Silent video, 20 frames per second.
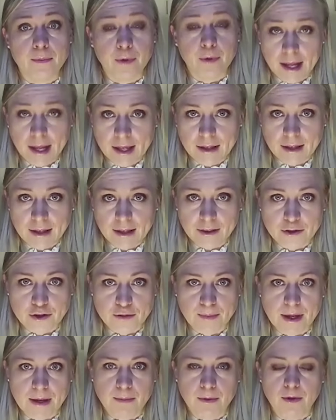bringing those
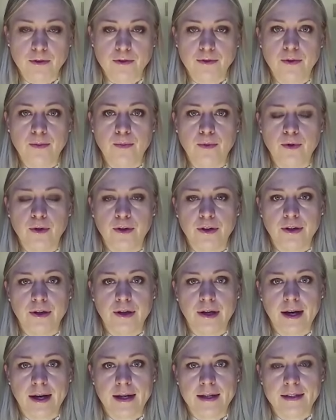people to the
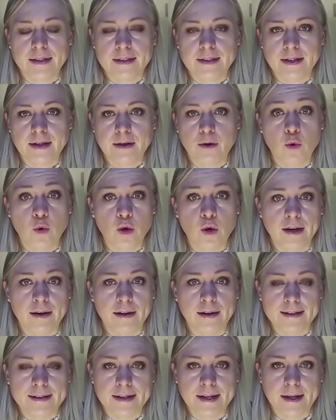border and
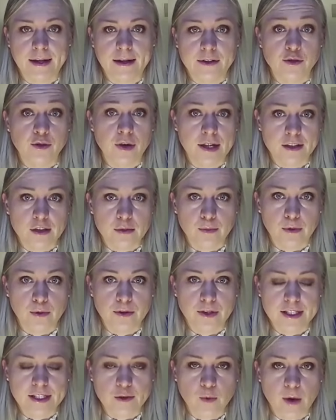organizing
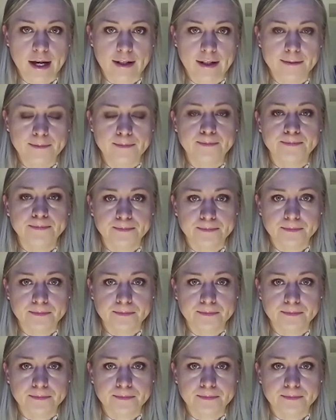transport as well.